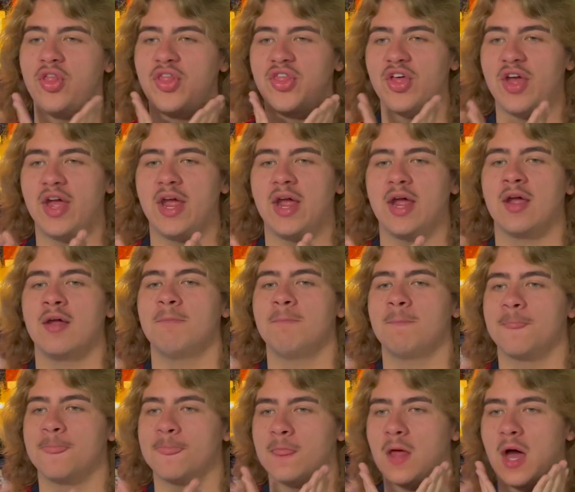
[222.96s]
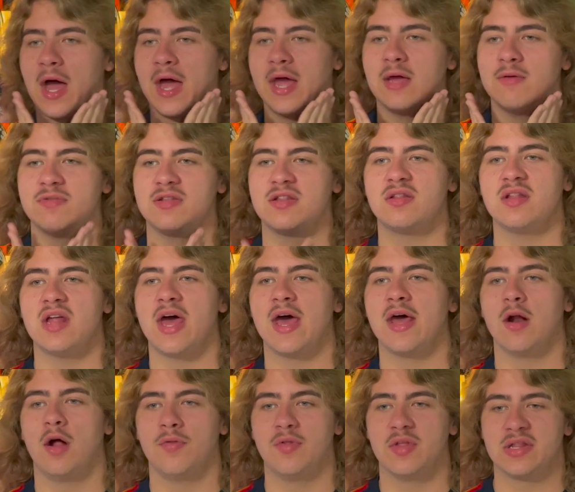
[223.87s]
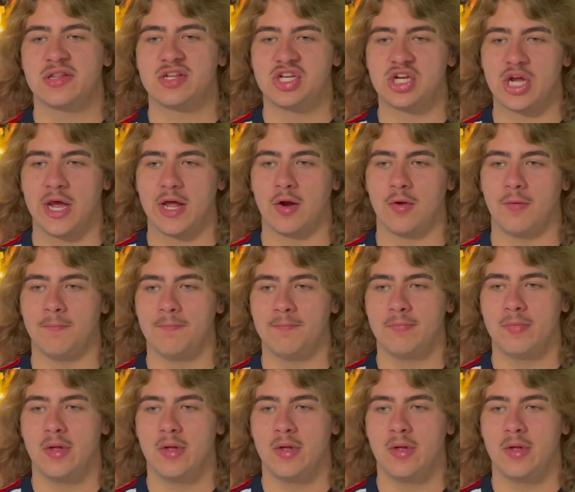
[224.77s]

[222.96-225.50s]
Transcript: thing I have said on this channel.